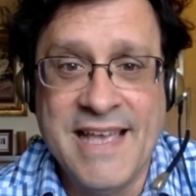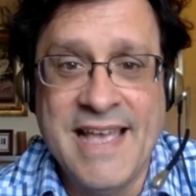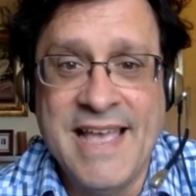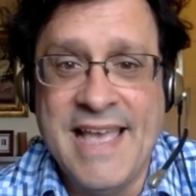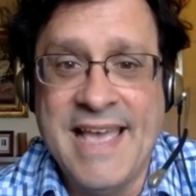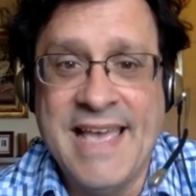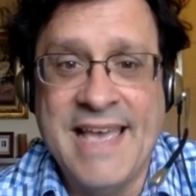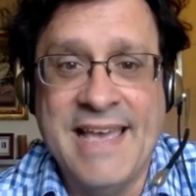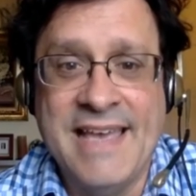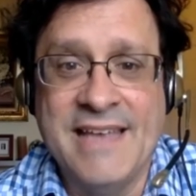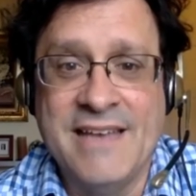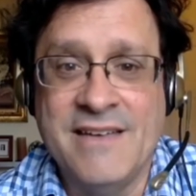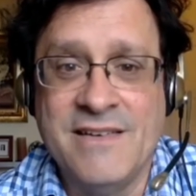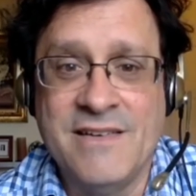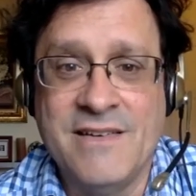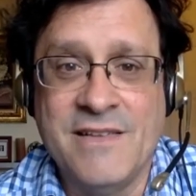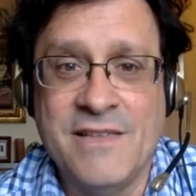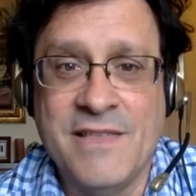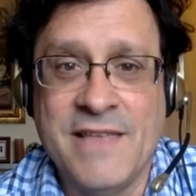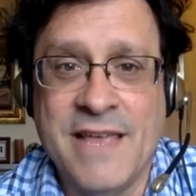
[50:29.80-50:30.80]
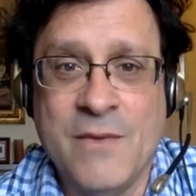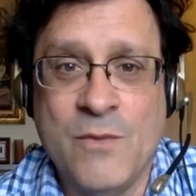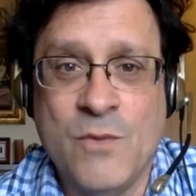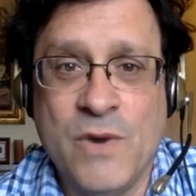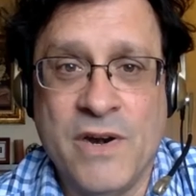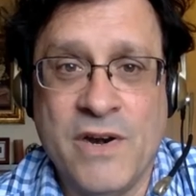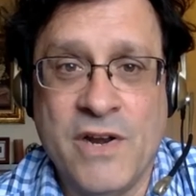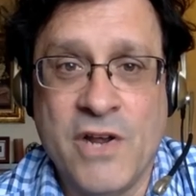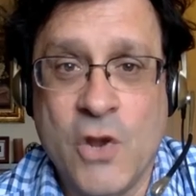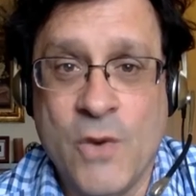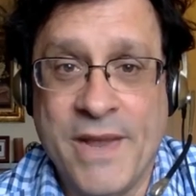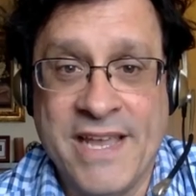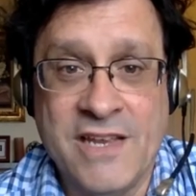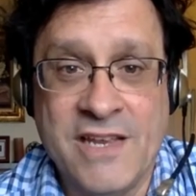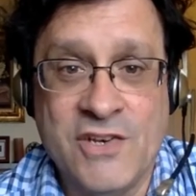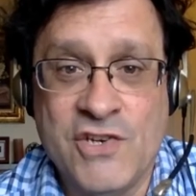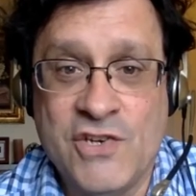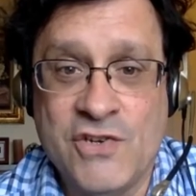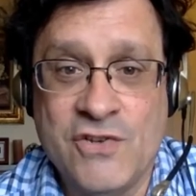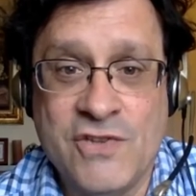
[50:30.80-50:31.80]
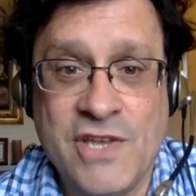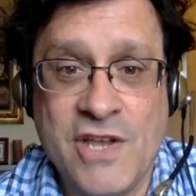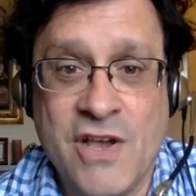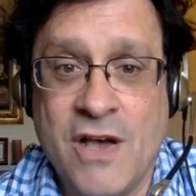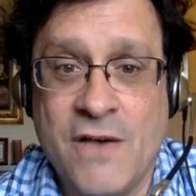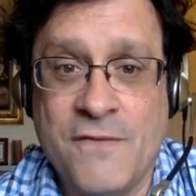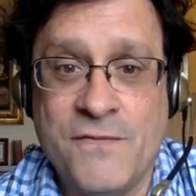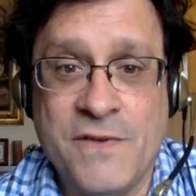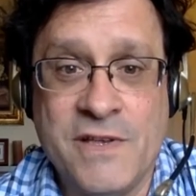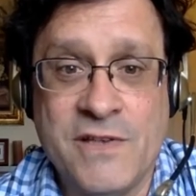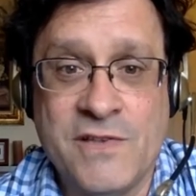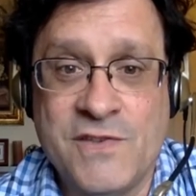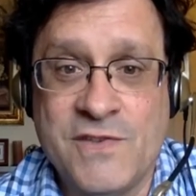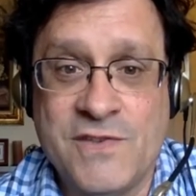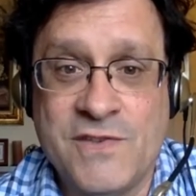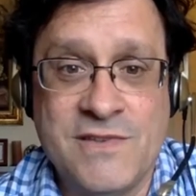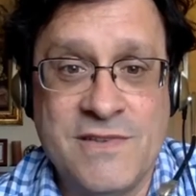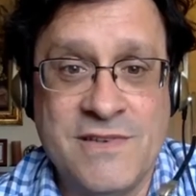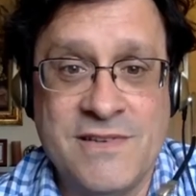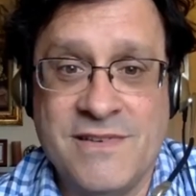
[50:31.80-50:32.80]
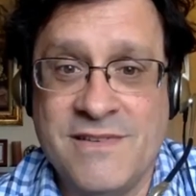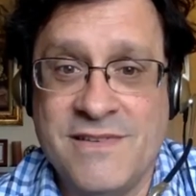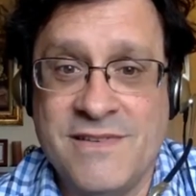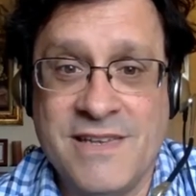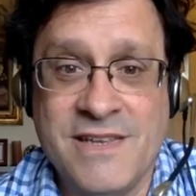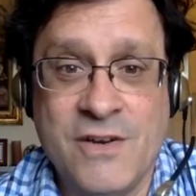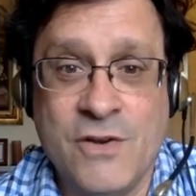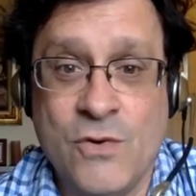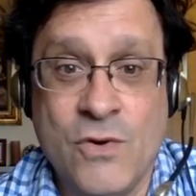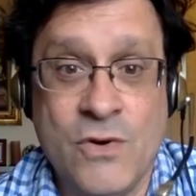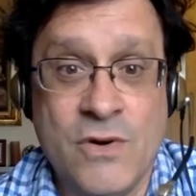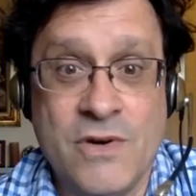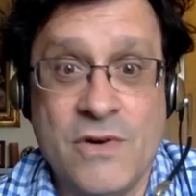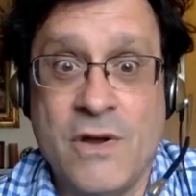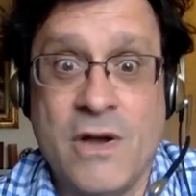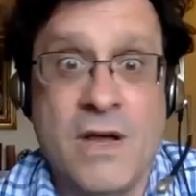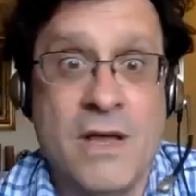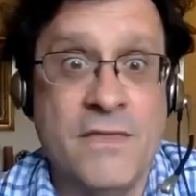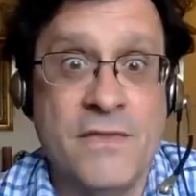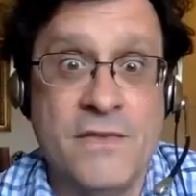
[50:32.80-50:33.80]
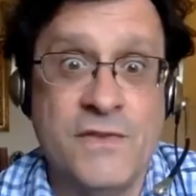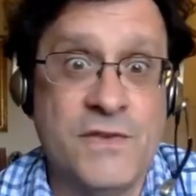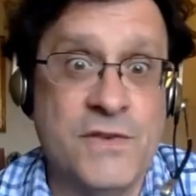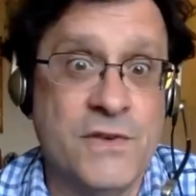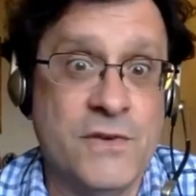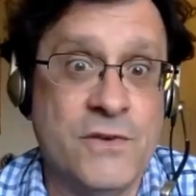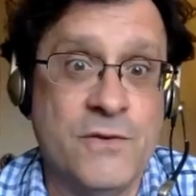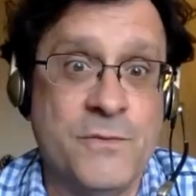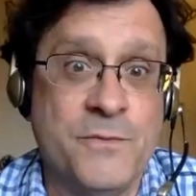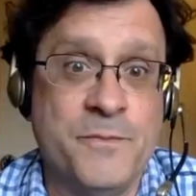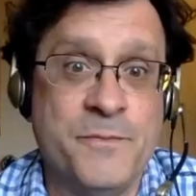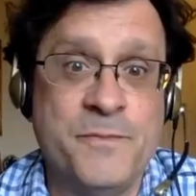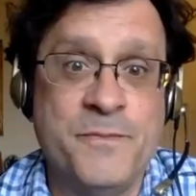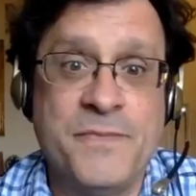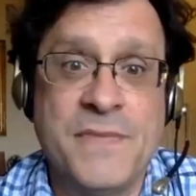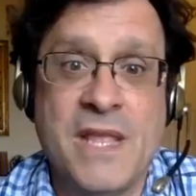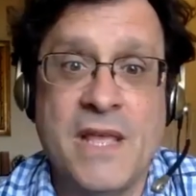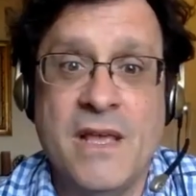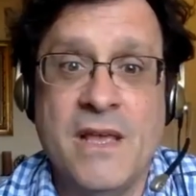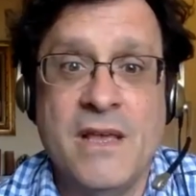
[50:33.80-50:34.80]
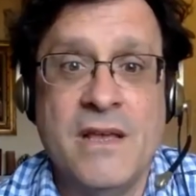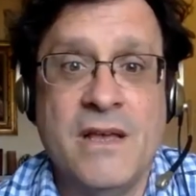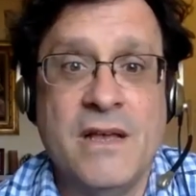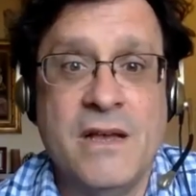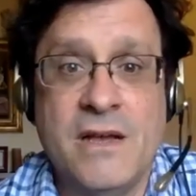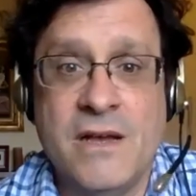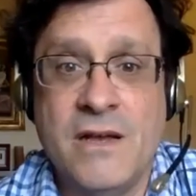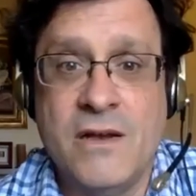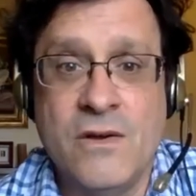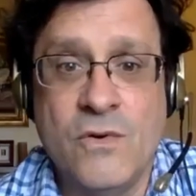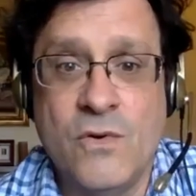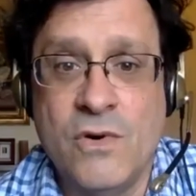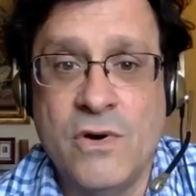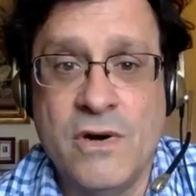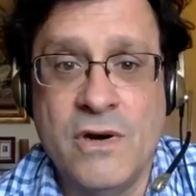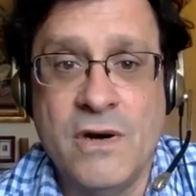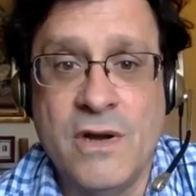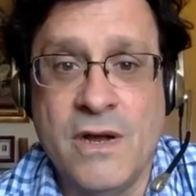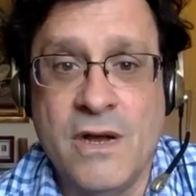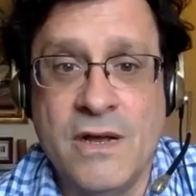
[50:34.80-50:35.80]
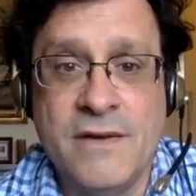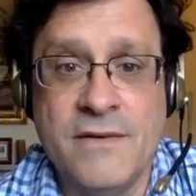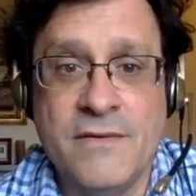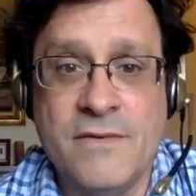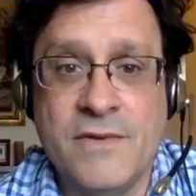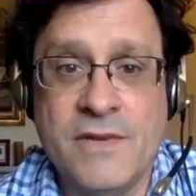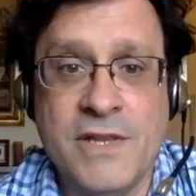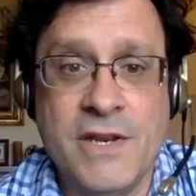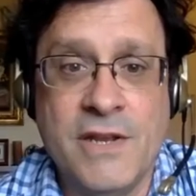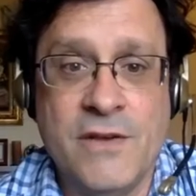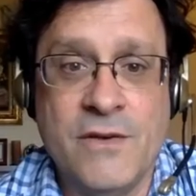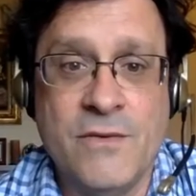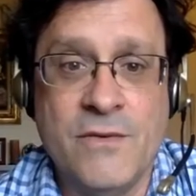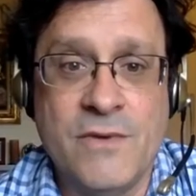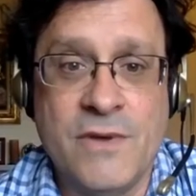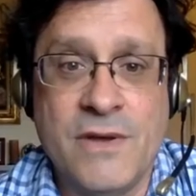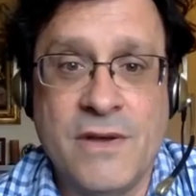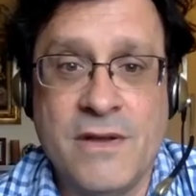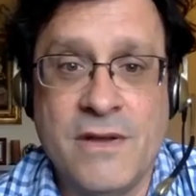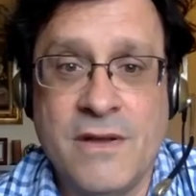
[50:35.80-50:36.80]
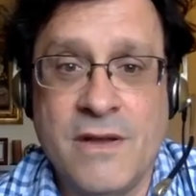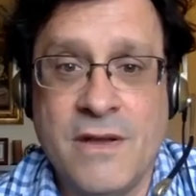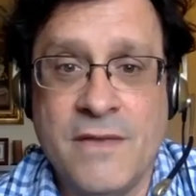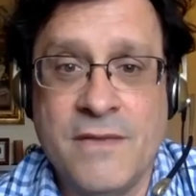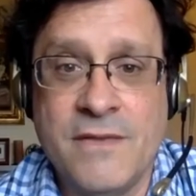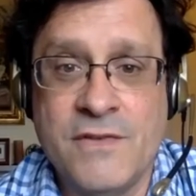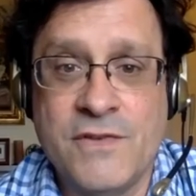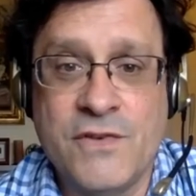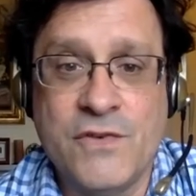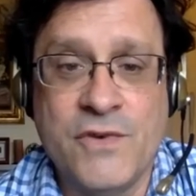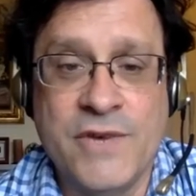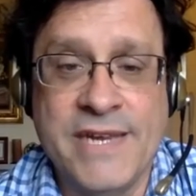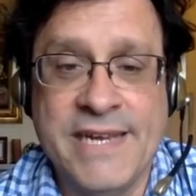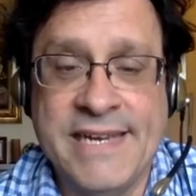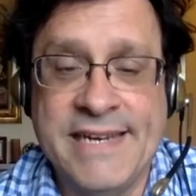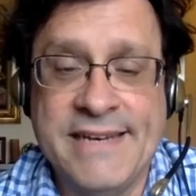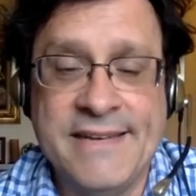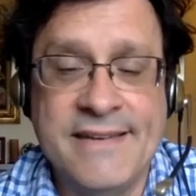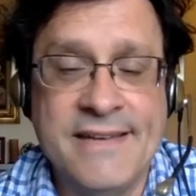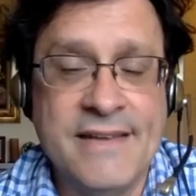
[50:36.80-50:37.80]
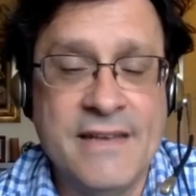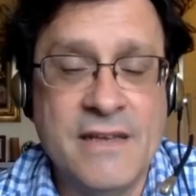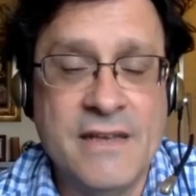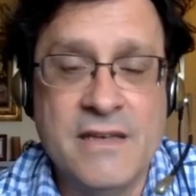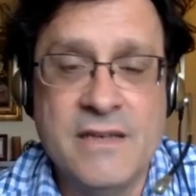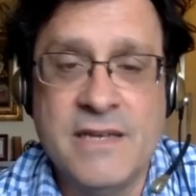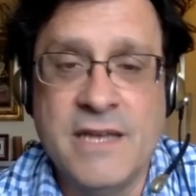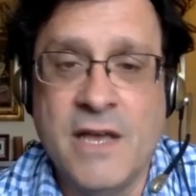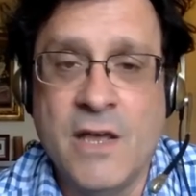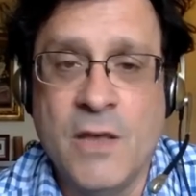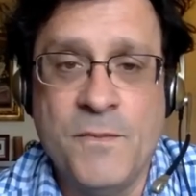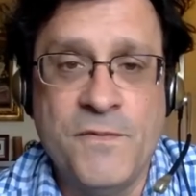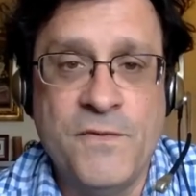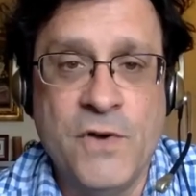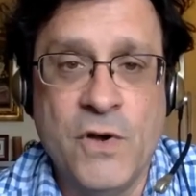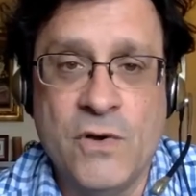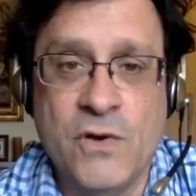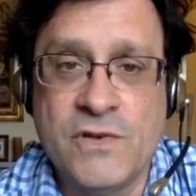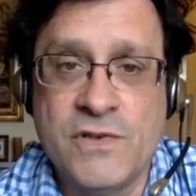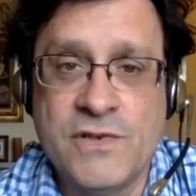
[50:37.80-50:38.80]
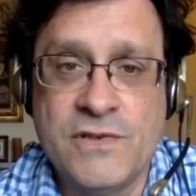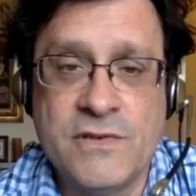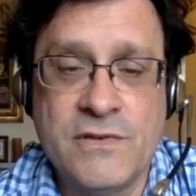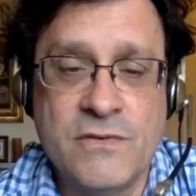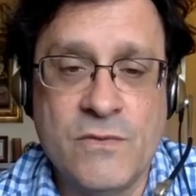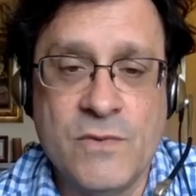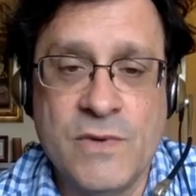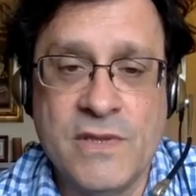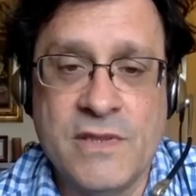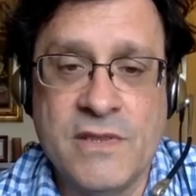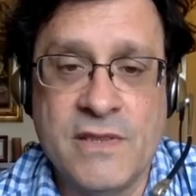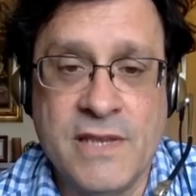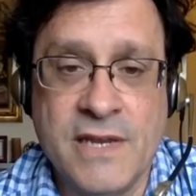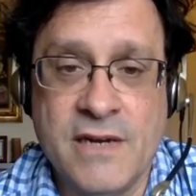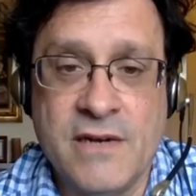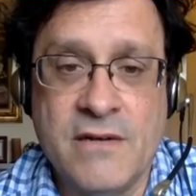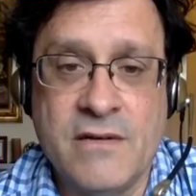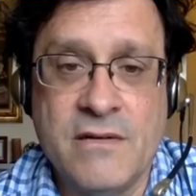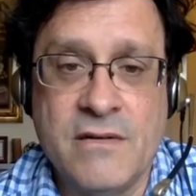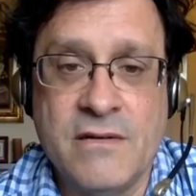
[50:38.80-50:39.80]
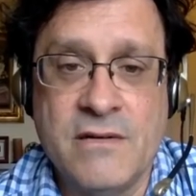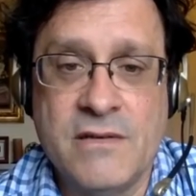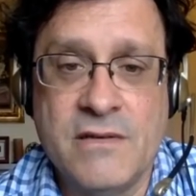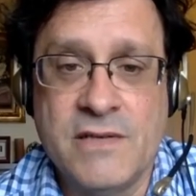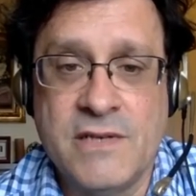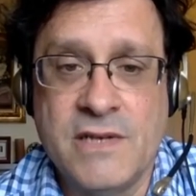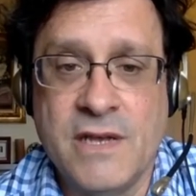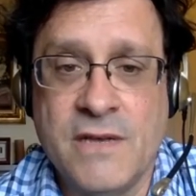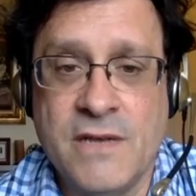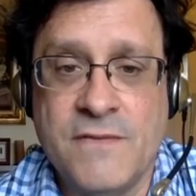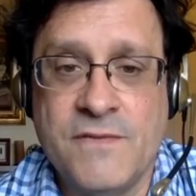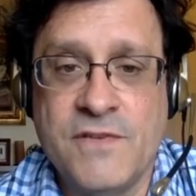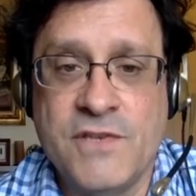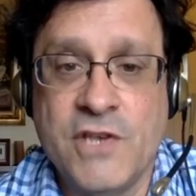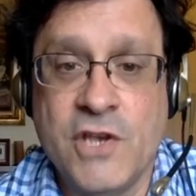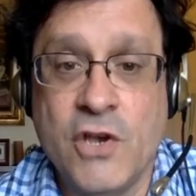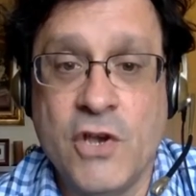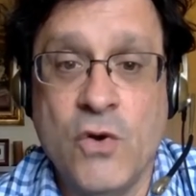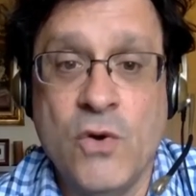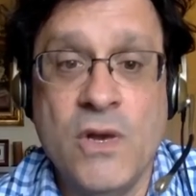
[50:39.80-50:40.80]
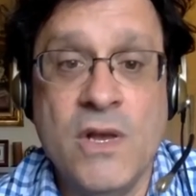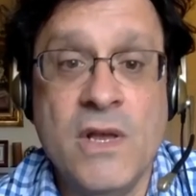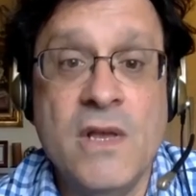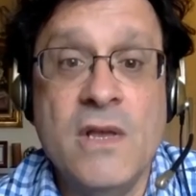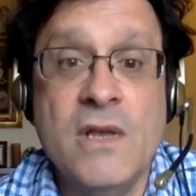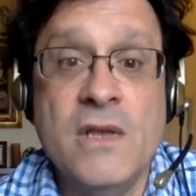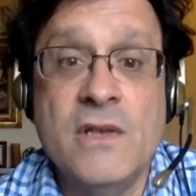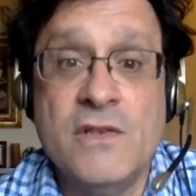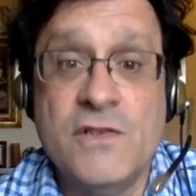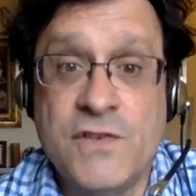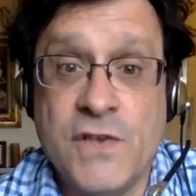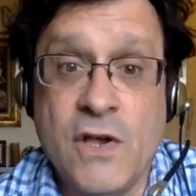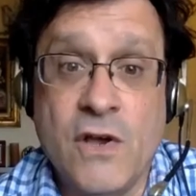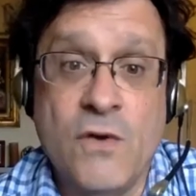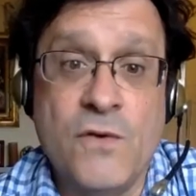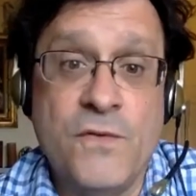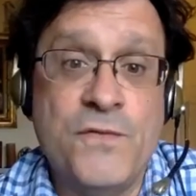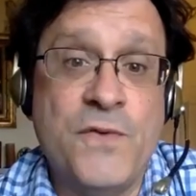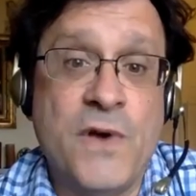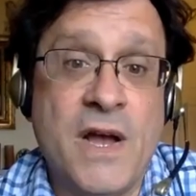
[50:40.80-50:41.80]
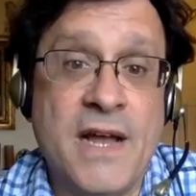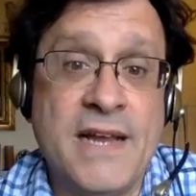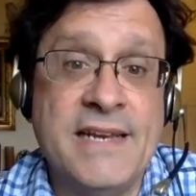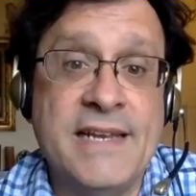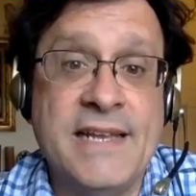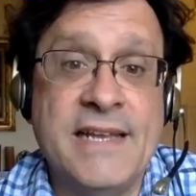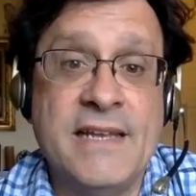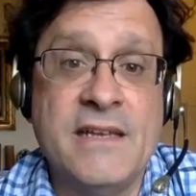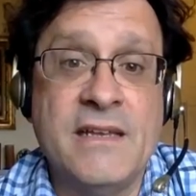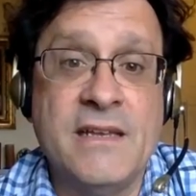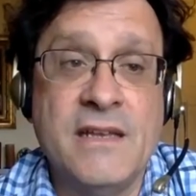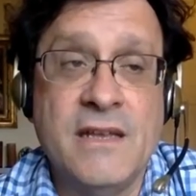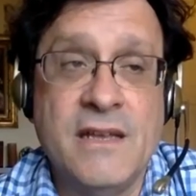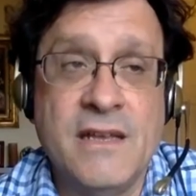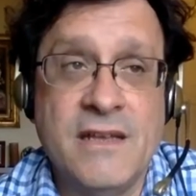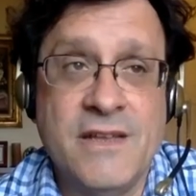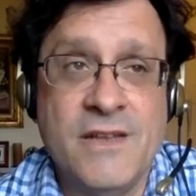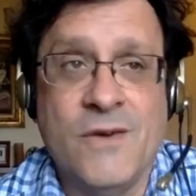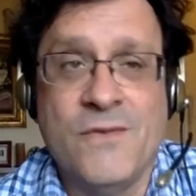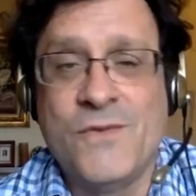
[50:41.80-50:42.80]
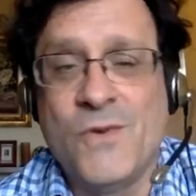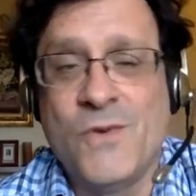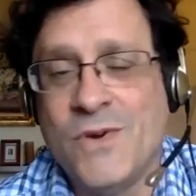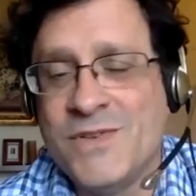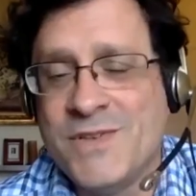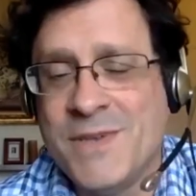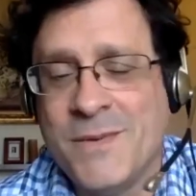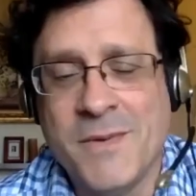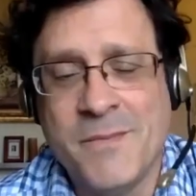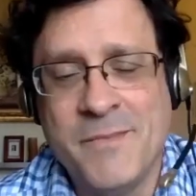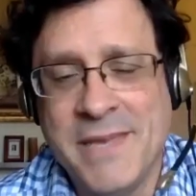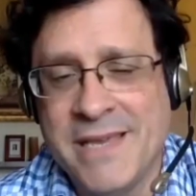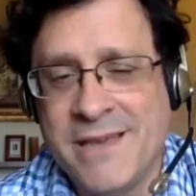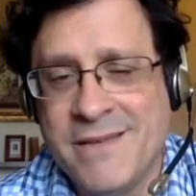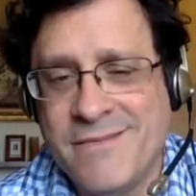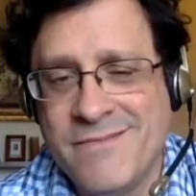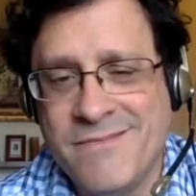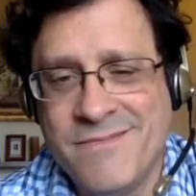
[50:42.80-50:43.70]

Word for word: And then we're going into the office to, you know, or on the Zoom uh, or on you know on the screen to help folks with their stuff. So so finding you know of course I'm a big